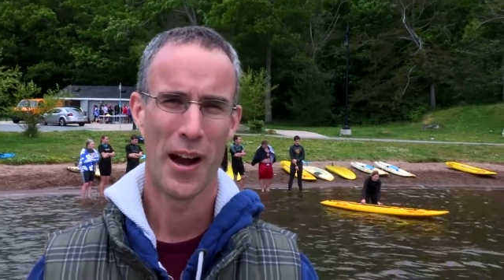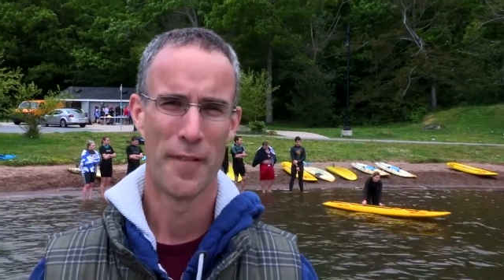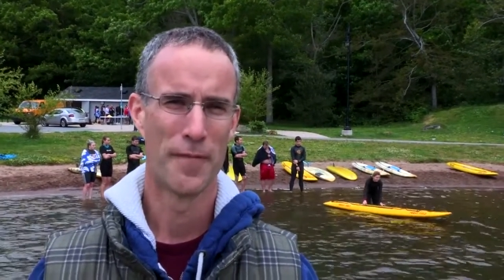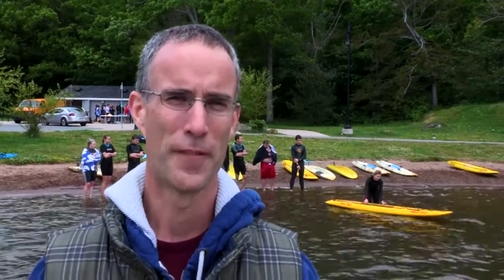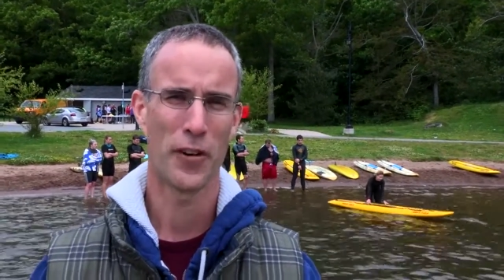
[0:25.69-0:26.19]

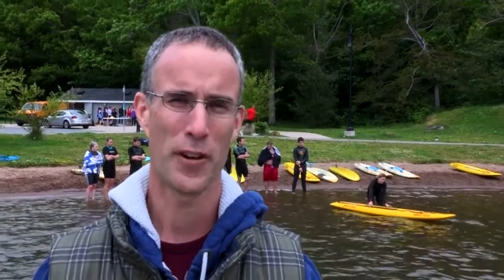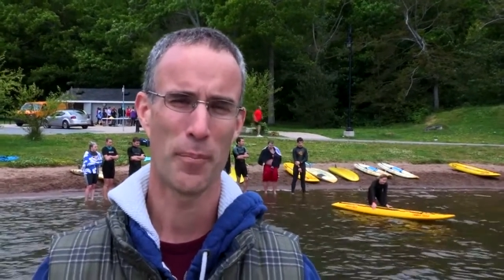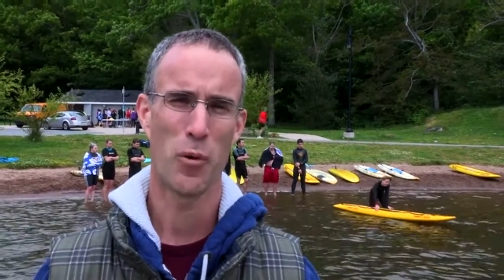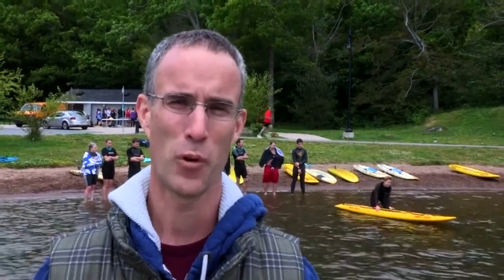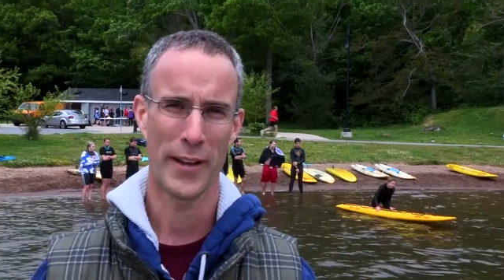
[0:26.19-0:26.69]
A very
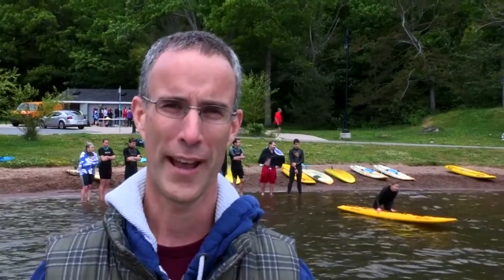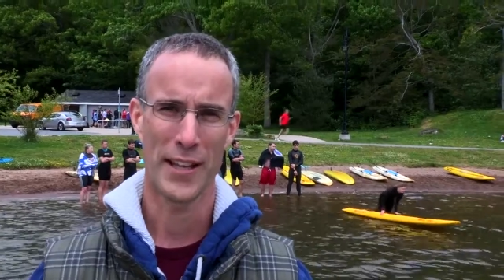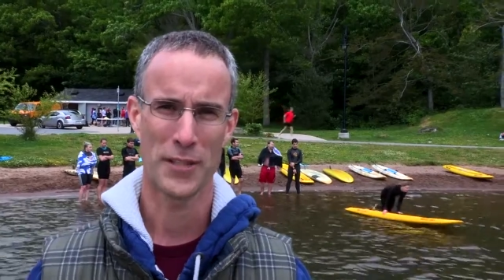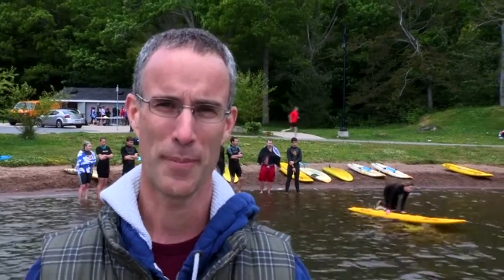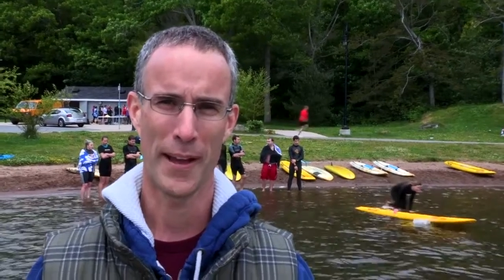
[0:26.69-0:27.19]
important
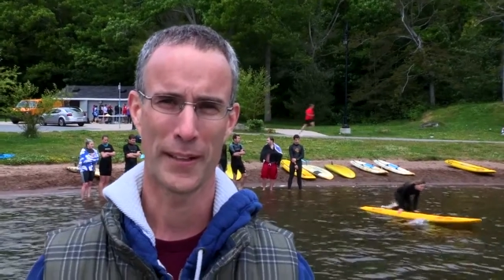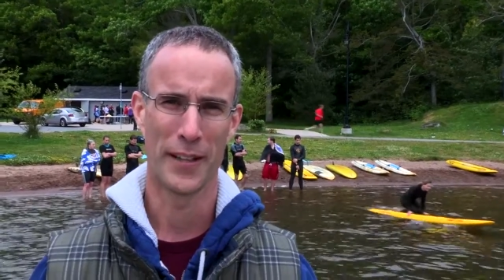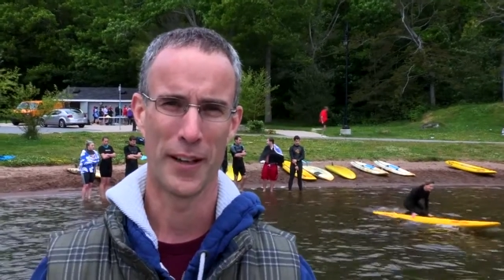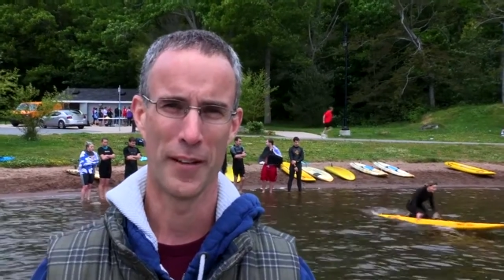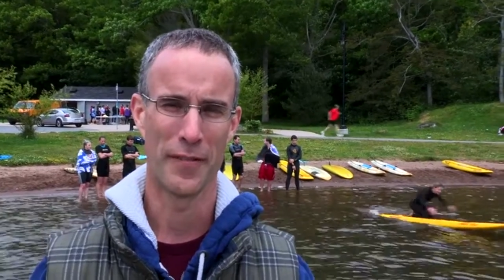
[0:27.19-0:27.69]
aspect
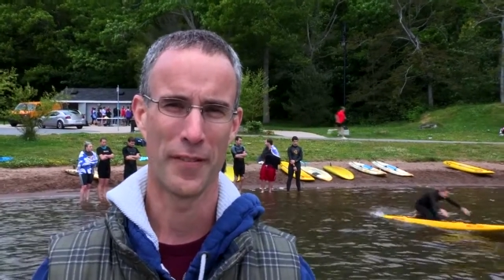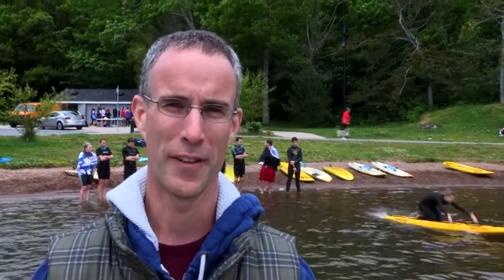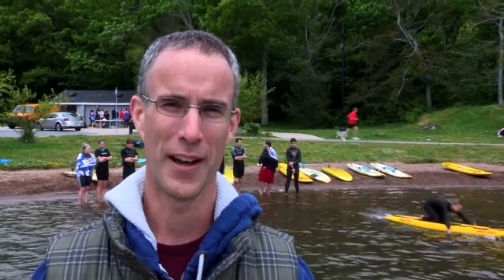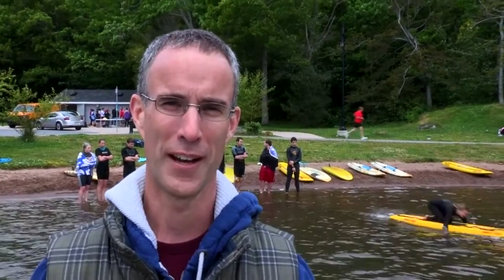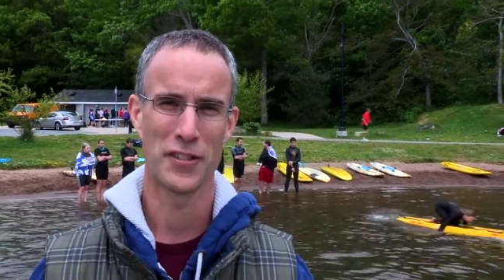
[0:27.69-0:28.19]
of
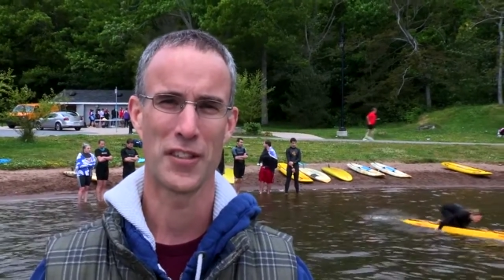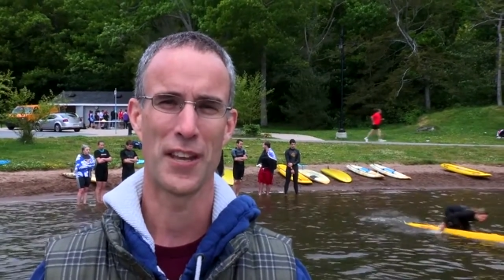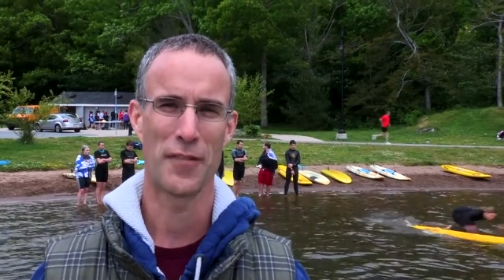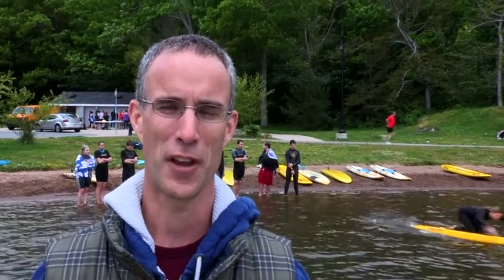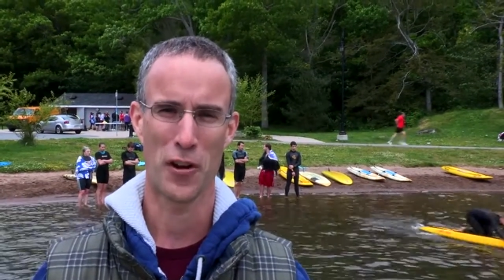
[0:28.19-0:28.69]
uh,
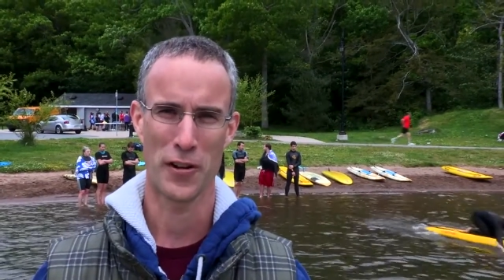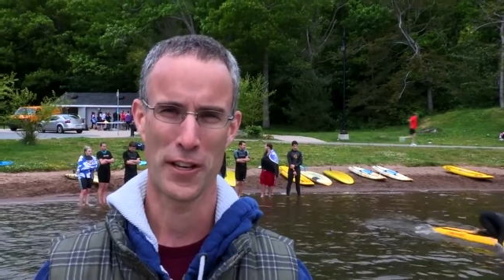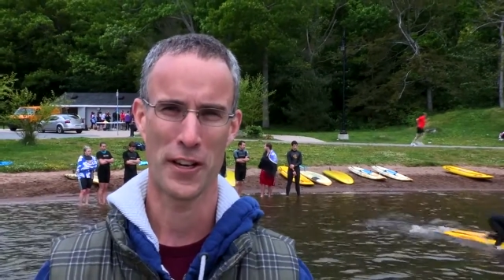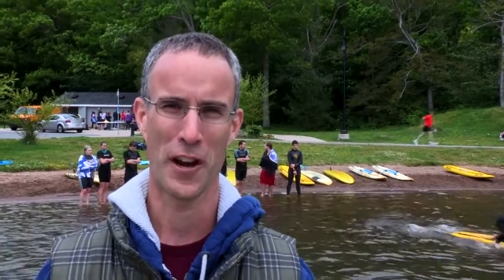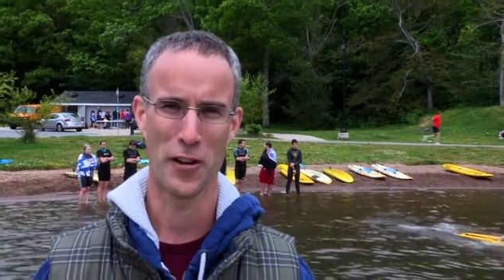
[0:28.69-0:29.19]

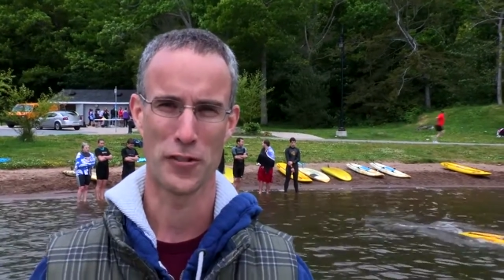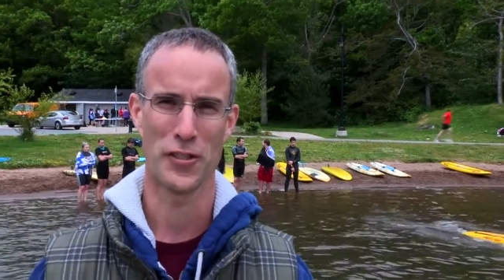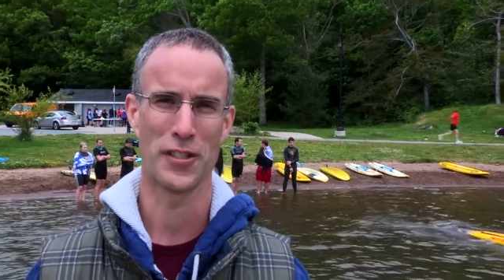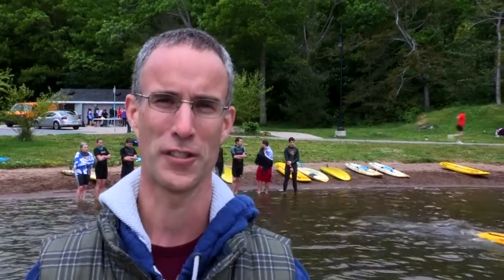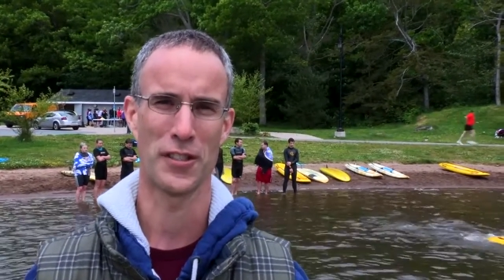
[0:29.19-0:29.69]
safeguarding our
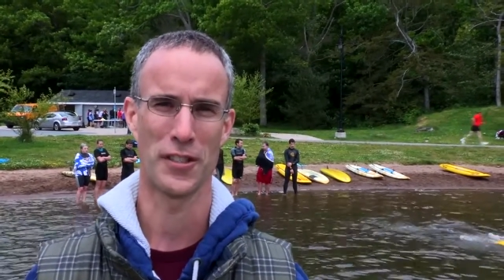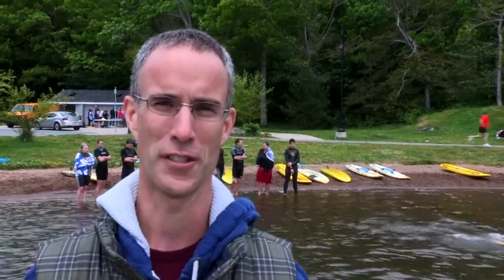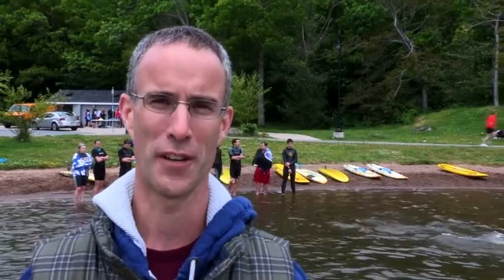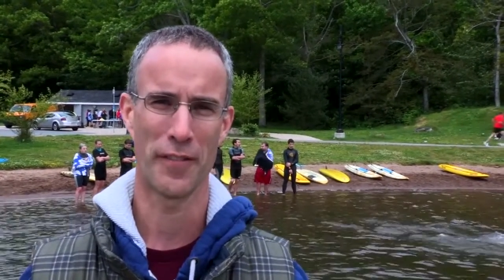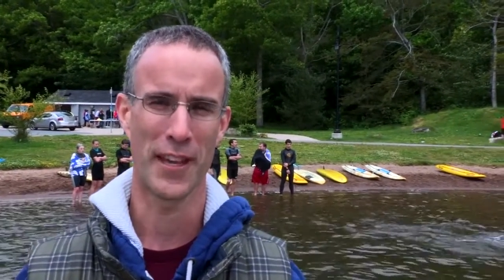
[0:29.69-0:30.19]

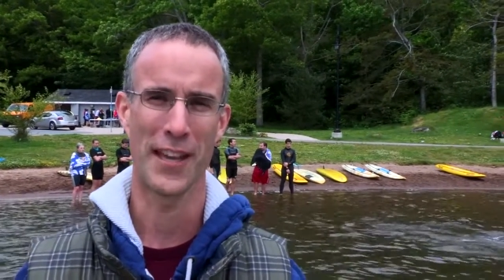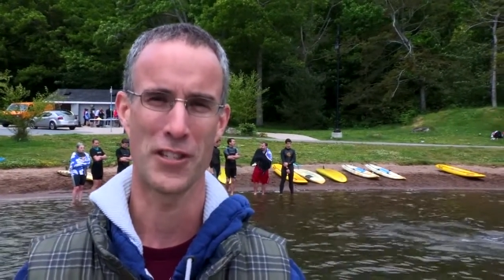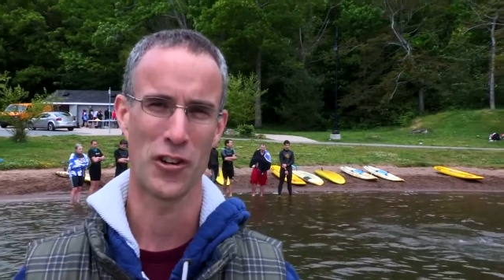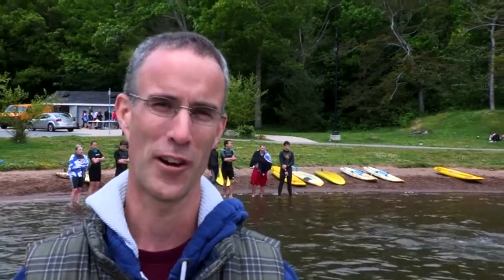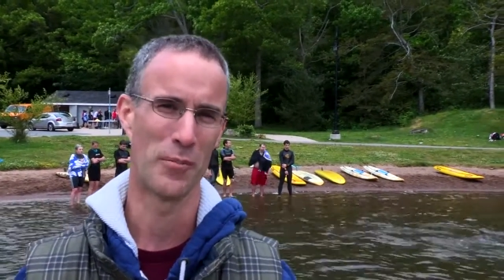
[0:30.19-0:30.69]
citizens of the
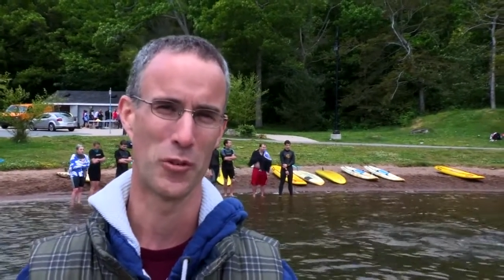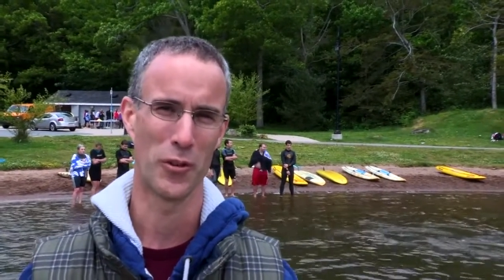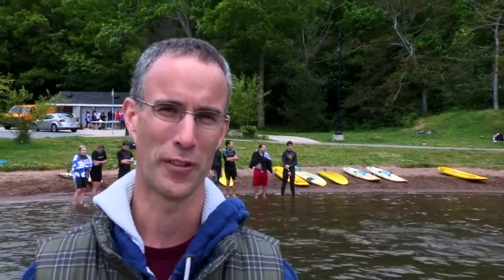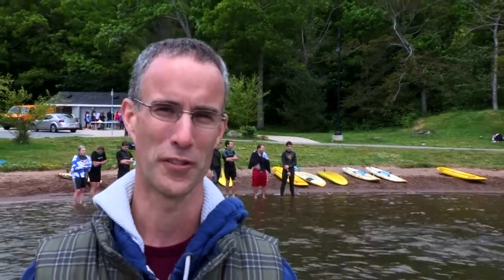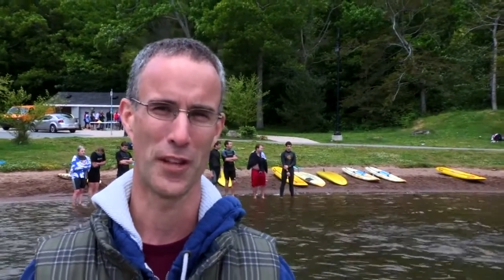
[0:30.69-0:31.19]
HRM
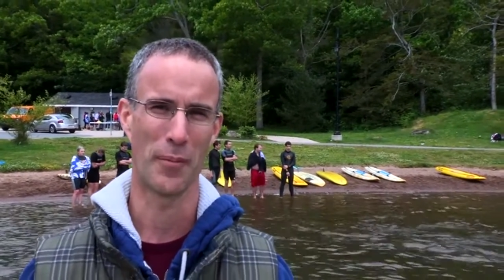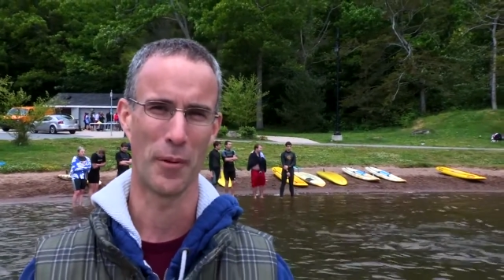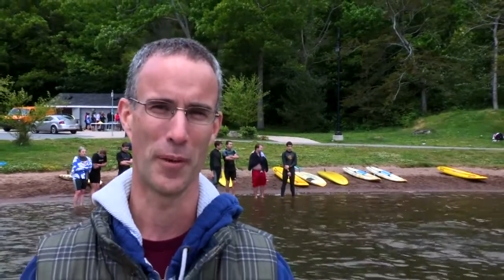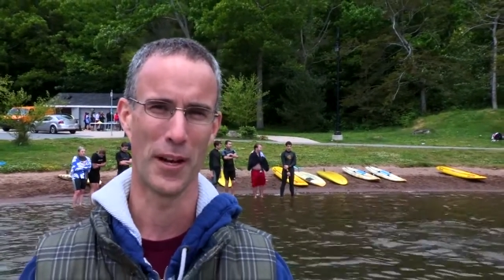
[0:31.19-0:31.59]
during the summer